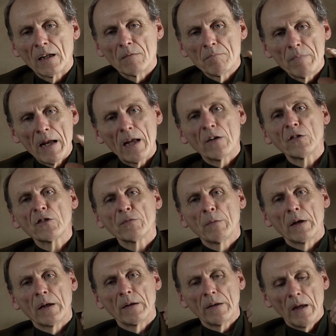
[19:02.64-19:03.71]
and
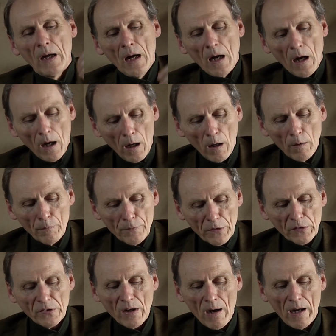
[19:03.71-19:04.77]
management of
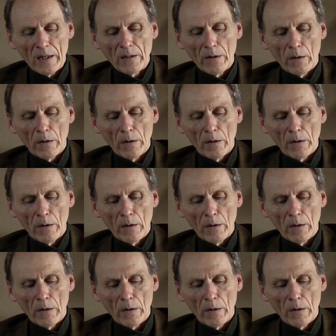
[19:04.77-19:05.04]
this kind